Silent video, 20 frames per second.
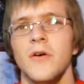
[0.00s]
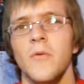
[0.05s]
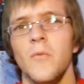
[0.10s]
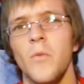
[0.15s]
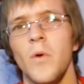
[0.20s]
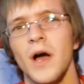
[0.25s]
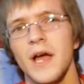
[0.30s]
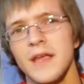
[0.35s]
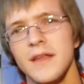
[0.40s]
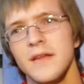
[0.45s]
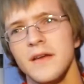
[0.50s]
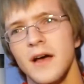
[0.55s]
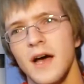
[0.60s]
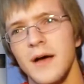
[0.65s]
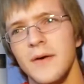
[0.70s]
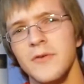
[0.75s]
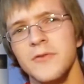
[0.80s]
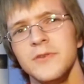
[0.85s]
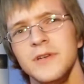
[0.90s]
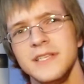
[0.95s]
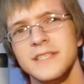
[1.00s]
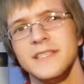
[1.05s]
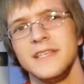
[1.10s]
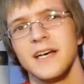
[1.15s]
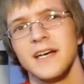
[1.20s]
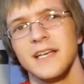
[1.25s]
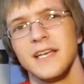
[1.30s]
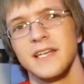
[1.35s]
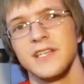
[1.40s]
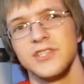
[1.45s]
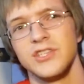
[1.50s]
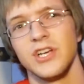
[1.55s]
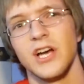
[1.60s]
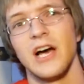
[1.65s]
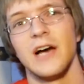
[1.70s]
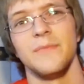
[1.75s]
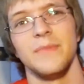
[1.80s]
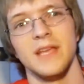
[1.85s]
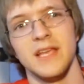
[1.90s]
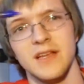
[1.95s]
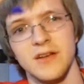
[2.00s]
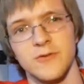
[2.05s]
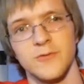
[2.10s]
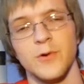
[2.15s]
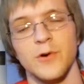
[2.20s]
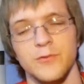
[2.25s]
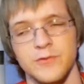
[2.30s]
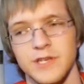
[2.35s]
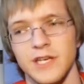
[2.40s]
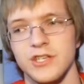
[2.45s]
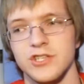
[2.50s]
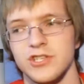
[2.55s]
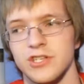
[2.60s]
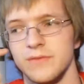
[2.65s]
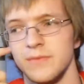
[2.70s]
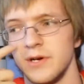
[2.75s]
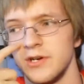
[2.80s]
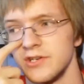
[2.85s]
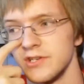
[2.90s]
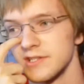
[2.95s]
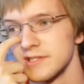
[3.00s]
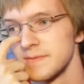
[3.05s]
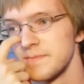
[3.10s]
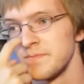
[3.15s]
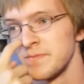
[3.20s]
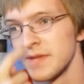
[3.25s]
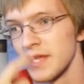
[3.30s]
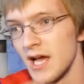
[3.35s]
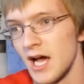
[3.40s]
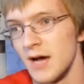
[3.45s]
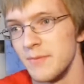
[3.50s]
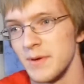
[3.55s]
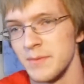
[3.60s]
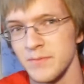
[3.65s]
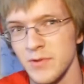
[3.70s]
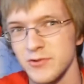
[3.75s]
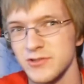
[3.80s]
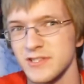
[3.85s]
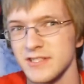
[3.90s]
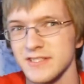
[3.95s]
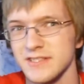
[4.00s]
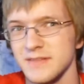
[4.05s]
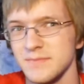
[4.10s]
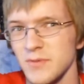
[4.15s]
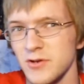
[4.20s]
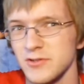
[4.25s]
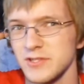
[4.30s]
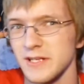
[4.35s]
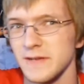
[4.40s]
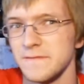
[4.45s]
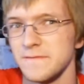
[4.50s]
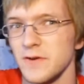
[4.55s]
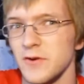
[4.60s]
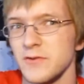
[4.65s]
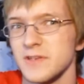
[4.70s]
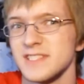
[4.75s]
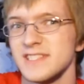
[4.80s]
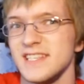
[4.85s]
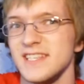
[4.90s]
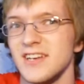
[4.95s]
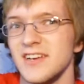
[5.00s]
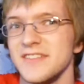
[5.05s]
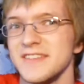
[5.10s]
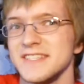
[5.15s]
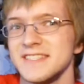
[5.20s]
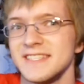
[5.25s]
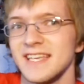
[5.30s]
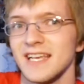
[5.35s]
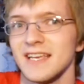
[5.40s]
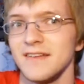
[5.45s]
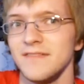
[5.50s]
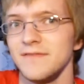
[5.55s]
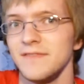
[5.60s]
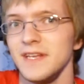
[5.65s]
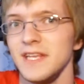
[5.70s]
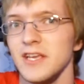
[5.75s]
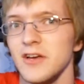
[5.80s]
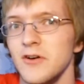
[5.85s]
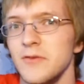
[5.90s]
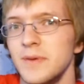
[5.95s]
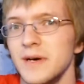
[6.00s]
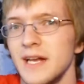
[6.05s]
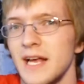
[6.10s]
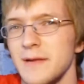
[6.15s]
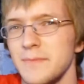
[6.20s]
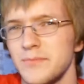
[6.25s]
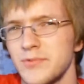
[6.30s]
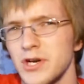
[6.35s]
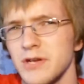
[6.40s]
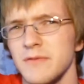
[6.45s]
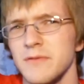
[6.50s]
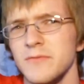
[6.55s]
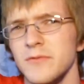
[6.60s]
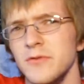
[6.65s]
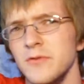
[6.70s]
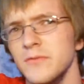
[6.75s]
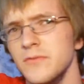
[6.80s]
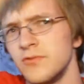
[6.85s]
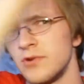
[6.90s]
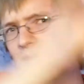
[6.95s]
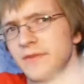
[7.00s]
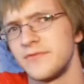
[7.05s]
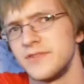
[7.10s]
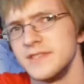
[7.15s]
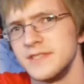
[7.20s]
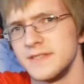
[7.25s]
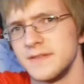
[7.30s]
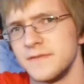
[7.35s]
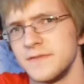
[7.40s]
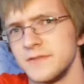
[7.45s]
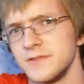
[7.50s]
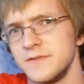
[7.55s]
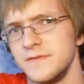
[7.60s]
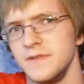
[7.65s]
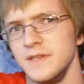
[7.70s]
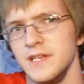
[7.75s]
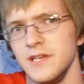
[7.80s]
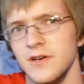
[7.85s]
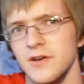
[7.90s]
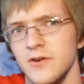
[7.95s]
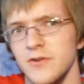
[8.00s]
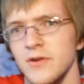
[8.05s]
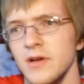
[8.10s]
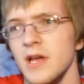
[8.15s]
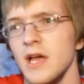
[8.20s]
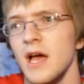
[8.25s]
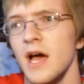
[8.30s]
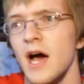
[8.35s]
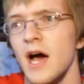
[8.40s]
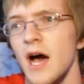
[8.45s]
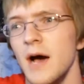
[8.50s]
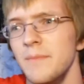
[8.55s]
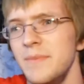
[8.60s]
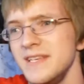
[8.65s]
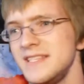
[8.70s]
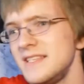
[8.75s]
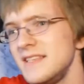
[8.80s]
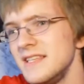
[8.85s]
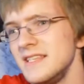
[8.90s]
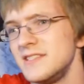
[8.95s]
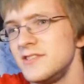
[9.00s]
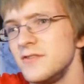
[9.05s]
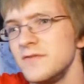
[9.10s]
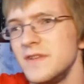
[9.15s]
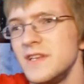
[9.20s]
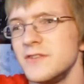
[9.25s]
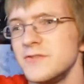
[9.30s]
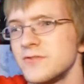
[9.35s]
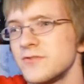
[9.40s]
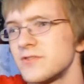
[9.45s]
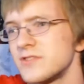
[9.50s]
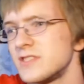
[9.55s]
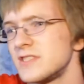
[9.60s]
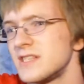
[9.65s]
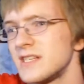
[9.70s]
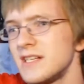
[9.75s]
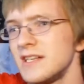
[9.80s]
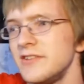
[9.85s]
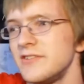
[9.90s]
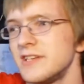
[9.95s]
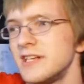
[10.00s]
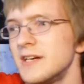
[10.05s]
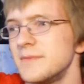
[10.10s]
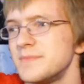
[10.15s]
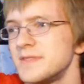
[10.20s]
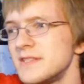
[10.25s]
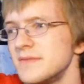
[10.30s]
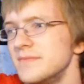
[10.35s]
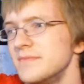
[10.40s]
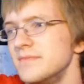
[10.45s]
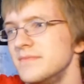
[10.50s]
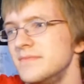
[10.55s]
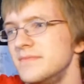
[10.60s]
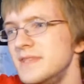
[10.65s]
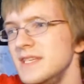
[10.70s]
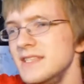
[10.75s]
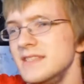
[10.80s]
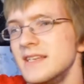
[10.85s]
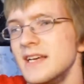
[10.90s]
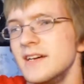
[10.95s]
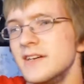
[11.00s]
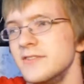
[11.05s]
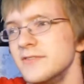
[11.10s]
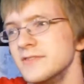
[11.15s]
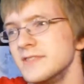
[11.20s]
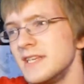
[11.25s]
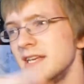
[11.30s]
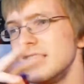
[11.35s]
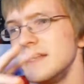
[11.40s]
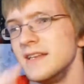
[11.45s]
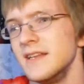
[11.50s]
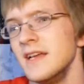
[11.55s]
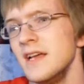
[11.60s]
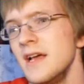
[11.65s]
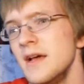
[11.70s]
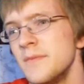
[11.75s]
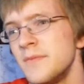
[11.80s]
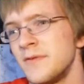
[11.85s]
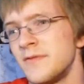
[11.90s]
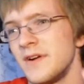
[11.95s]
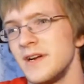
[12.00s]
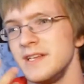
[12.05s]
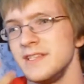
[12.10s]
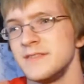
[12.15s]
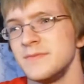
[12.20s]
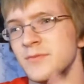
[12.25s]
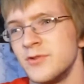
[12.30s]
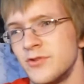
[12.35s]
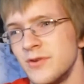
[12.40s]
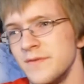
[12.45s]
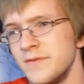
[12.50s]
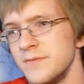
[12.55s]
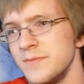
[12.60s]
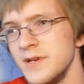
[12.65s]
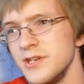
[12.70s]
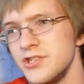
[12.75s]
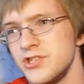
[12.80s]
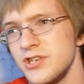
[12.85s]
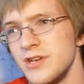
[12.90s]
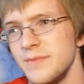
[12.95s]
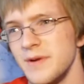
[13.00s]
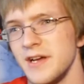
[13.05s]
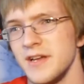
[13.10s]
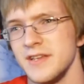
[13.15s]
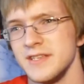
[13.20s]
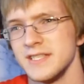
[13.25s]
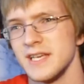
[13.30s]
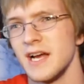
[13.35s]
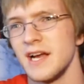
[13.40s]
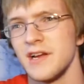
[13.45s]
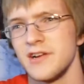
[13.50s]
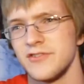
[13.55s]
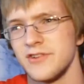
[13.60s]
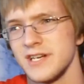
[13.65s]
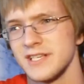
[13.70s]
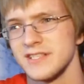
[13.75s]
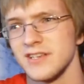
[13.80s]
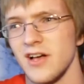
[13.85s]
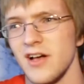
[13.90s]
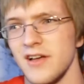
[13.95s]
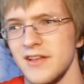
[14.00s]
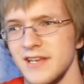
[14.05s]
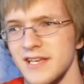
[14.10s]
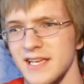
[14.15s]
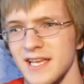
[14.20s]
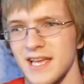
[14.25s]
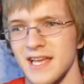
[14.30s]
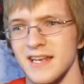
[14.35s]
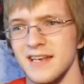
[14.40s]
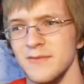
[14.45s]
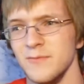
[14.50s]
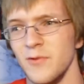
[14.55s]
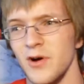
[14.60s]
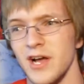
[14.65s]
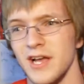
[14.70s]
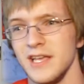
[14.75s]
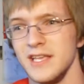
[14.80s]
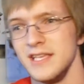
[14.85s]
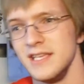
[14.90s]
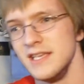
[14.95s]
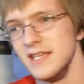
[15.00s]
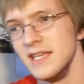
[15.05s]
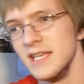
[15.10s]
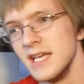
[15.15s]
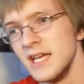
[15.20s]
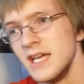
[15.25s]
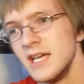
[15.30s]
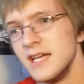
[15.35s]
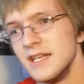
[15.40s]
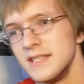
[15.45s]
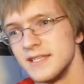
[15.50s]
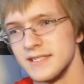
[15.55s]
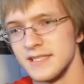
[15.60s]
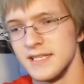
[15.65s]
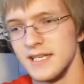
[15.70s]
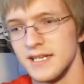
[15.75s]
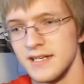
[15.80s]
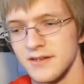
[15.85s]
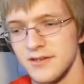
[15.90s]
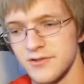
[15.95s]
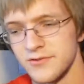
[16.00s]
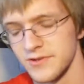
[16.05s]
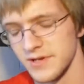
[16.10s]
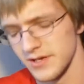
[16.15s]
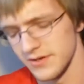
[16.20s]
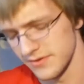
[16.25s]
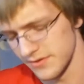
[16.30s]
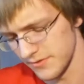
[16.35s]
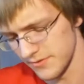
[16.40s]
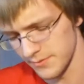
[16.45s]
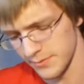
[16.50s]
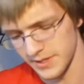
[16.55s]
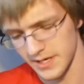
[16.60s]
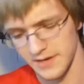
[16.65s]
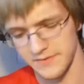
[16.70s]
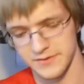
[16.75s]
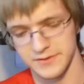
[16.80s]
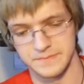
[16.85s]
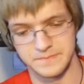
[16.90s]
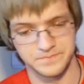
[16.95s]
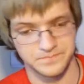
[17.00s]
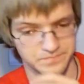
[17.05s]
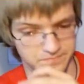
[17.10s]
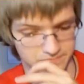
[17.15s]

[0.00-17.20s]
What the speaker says: Why Onision Get a Job, in quotation marks. I'm mostly focusing on the second video, but I probably will reference the first video. Basically, these two videos are just clearing up some details and providing some more information about his IRS audit and why he doesn't get a career or whatever.